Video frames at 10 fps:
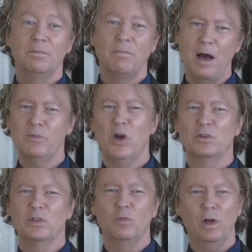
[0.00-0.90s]
Mom
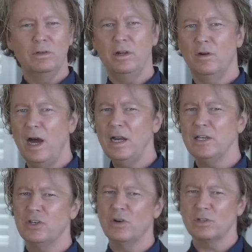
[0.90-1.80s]
goes, Well, you know,
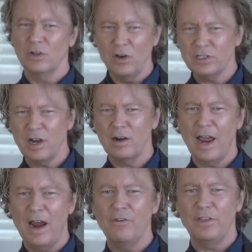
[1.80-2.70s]
honey, she goes, Looks aren't
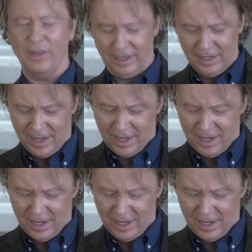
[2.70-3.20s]
everything.